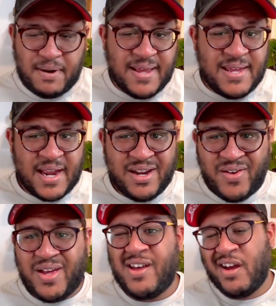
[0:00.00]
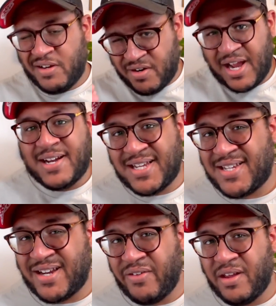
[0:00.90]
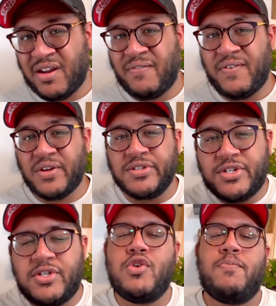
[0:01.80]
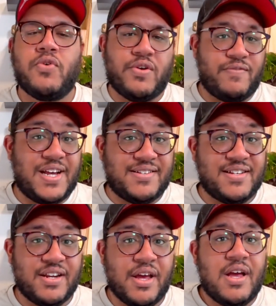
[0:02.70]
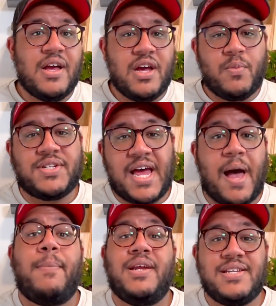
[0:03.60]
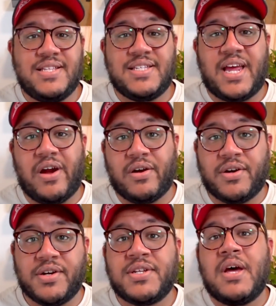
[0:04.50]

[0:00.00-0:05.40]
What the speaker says: By the end of it, you're not necessarily going to feel super invested in what's happening to these characters,